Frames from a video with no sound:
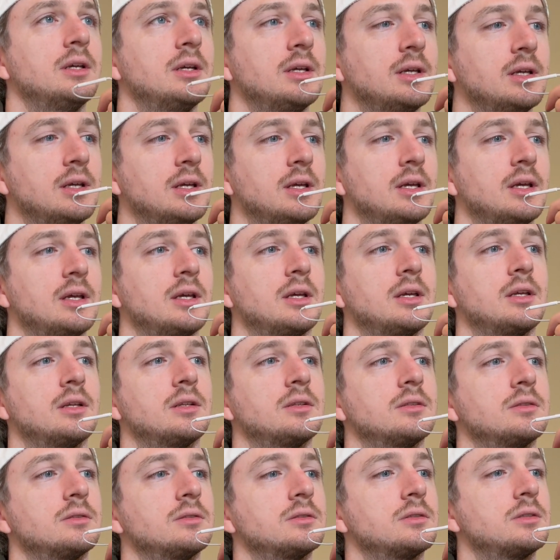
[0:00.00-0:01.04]

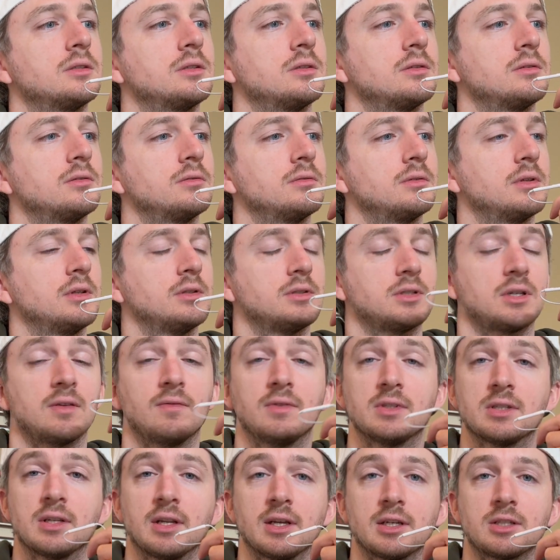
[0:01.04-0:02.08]
And yeah, let's give
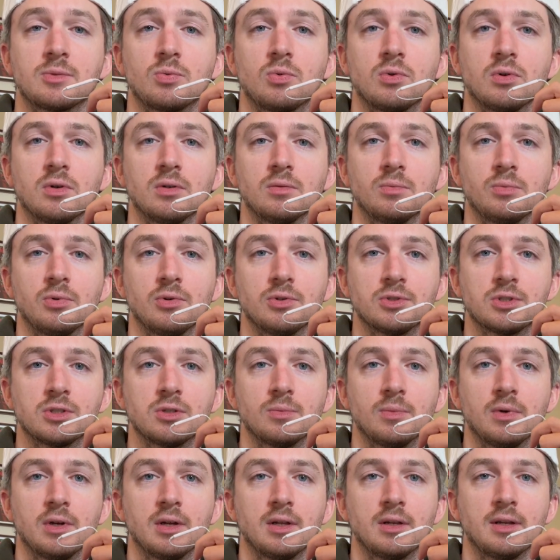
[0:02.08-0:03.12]
these an export, post
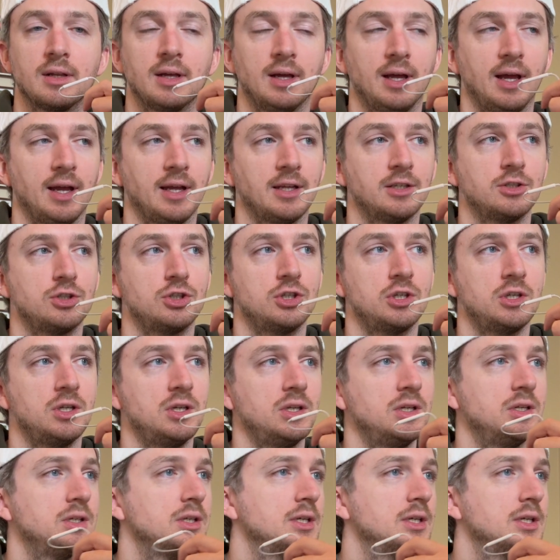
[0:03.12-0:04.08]
them on IG,